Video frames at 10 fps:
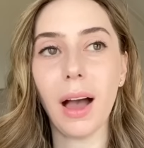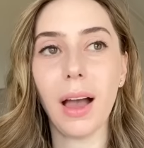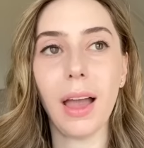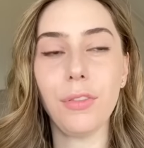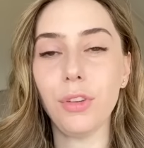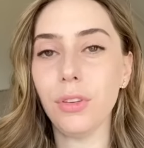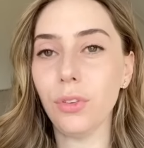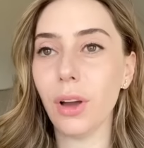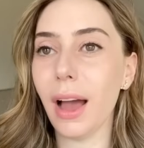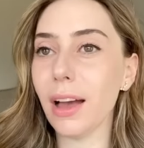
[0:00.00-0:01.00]
if
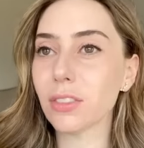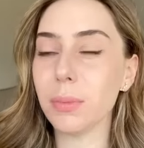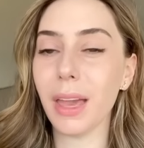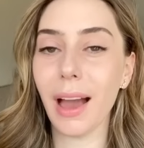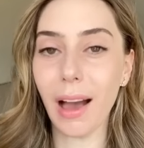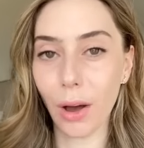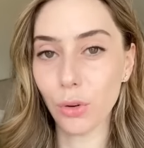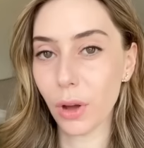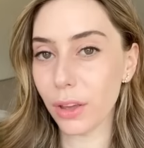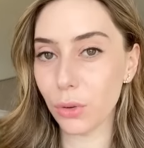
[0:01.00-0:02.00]
you ask me how
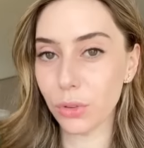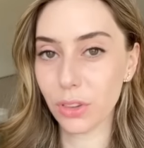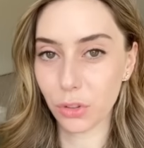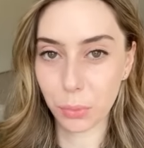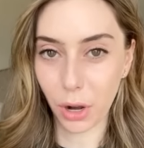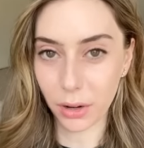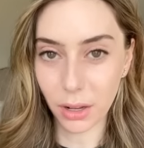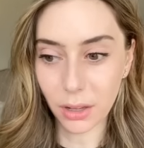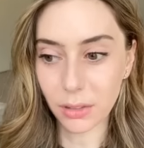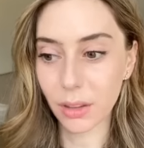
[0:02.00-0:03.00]
do I use this
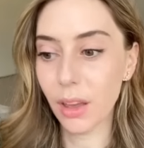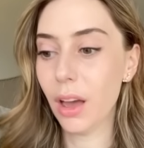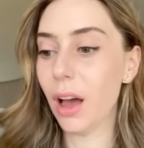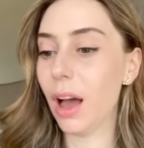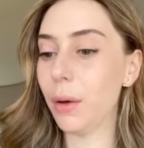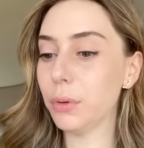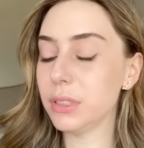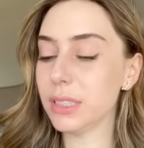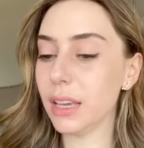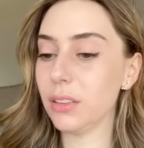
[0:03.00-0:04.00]
product, I would
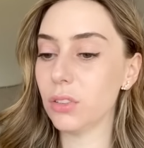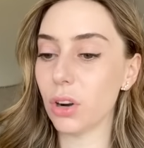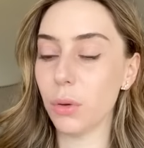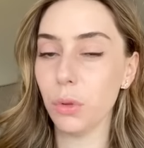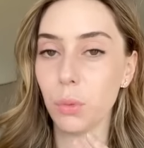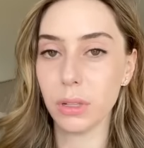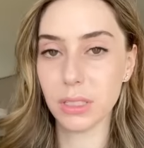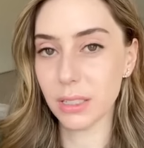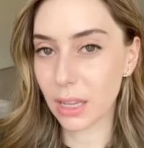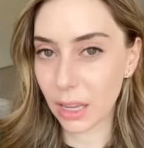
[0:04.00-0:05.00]
say start with once
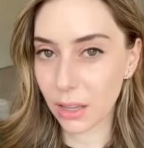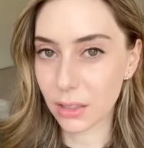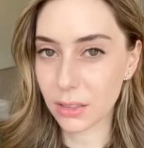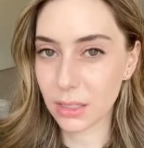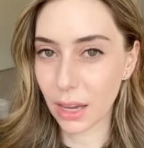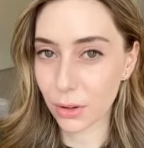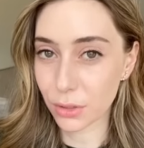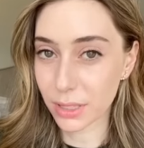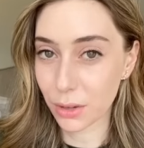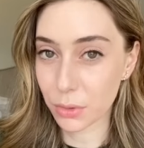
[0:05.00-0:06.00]
a day, see how your
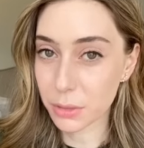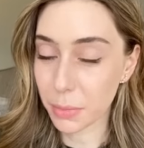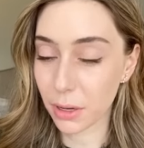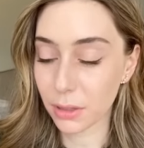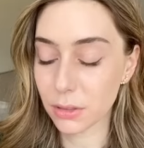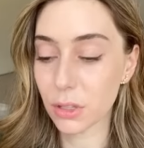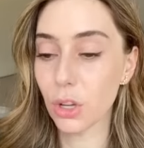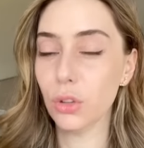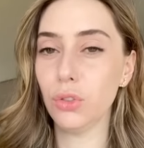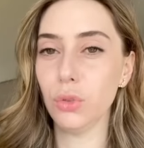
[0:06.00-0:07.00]
skin responds,
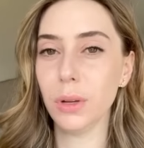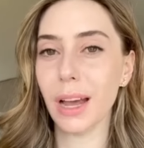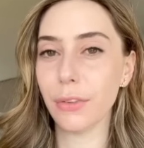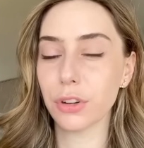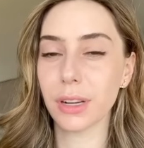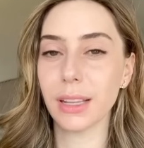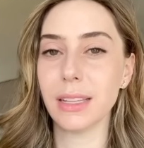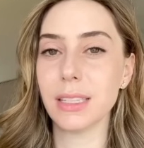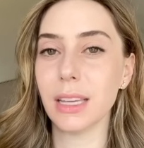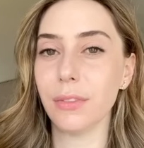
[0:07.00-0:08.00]
do it after
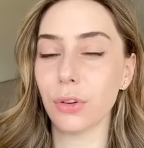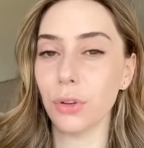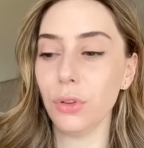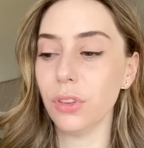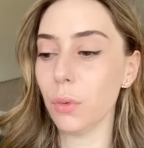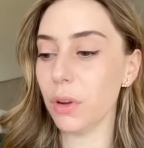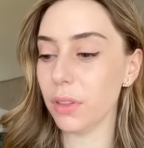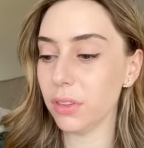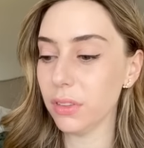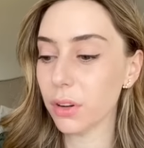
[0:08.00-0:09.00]
cleansing if you're using one of
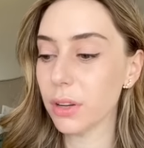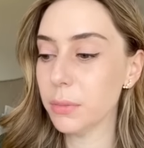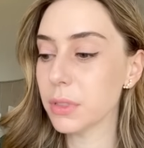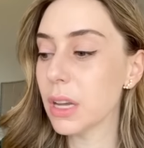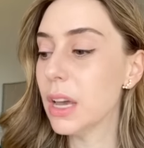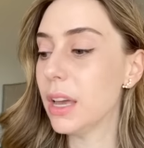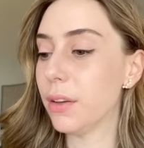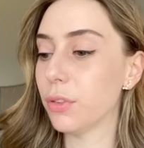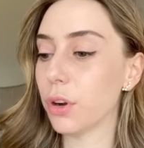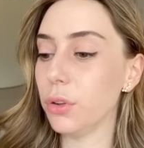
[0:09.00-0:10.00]
the serums.
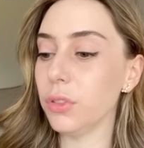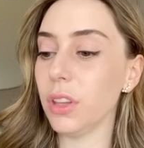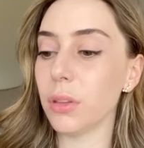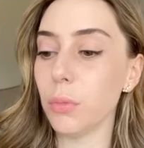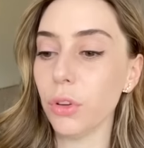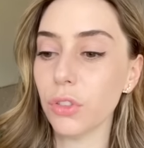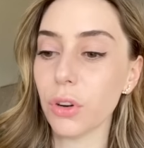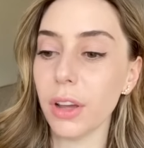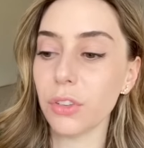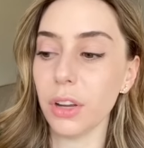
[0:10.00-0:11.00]
If you're using the
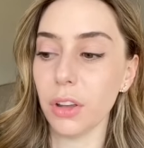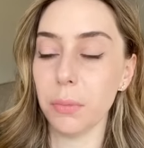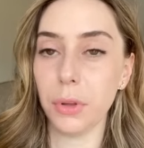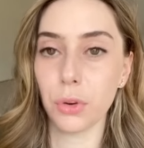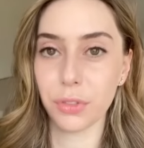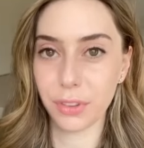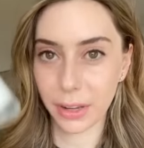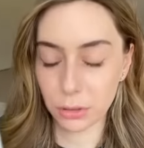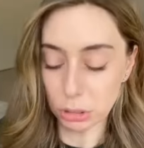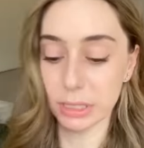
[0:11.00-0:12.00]
moisturizer, it could be your
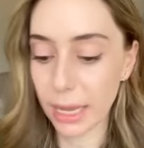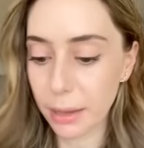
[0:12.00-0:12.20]
final step